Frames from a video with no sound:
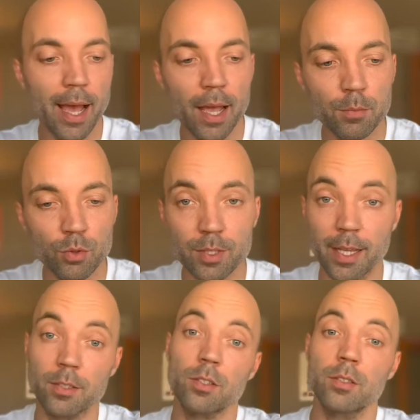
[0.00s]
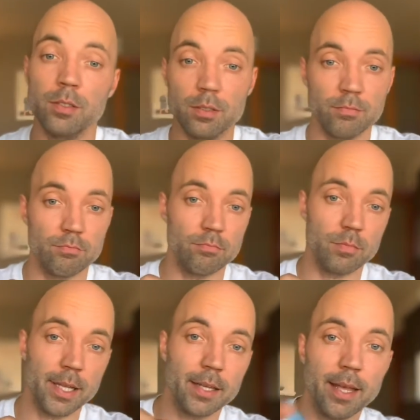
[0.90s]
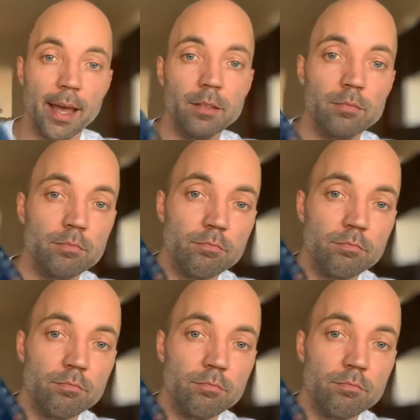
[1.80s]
IMU sensors, like that,